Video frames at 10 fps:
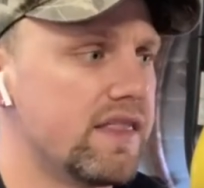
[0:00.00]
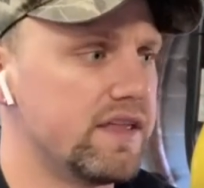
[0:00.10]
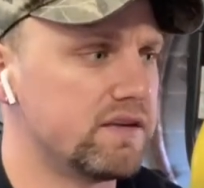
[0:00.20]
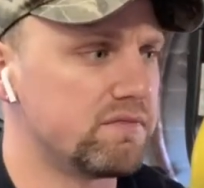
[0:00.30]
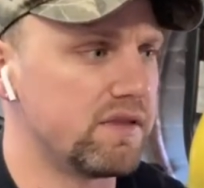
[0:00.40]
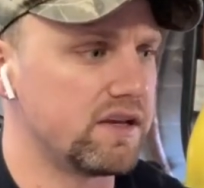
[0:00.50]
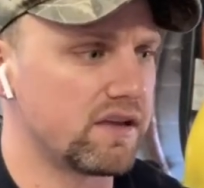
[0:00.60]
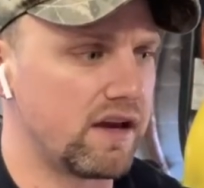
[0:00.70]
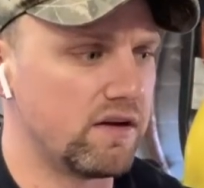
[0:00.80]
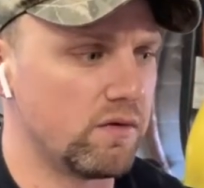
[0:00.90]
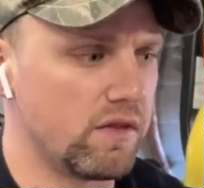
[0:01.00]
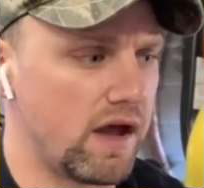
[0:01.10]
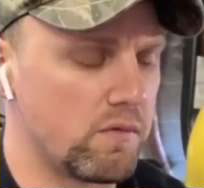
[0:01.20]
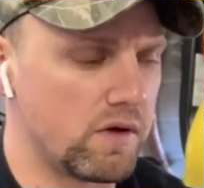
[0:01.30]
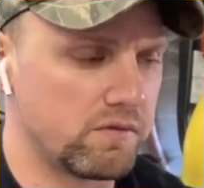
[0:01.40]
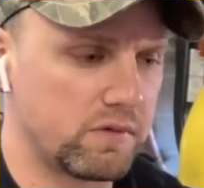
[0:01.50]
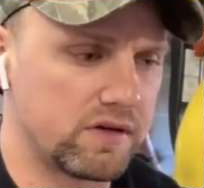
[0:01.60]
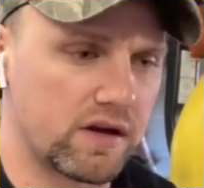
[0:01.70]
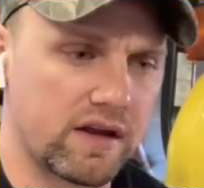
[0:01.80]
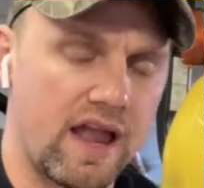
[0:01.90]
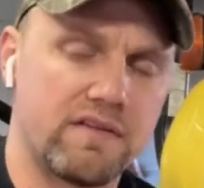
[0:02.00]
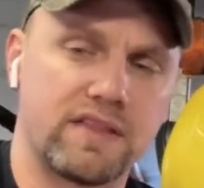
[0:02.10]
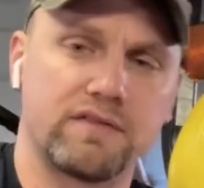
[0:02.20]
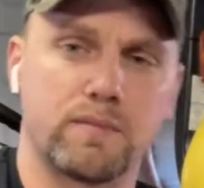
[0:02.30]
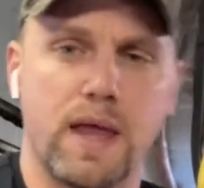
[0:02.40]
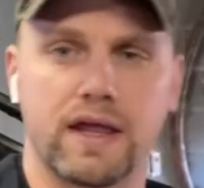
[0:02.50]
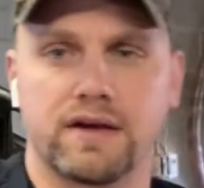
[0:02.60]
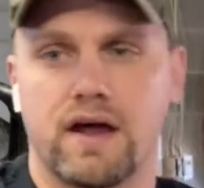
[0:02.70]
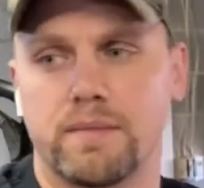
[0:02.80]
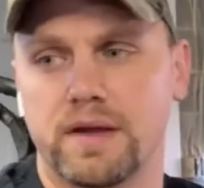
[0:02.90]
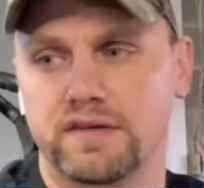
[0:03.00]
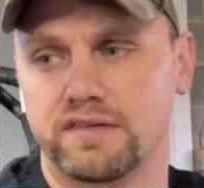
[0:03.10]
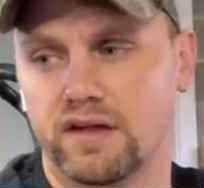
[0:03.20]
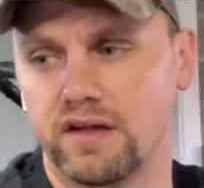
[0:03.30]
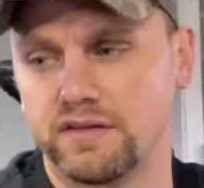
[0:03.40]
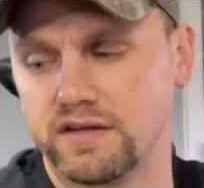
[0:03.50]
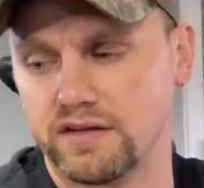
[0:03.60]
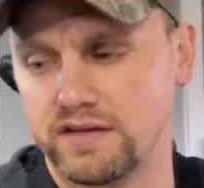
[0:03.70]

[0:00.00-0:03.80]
these I know we talk everything from economics to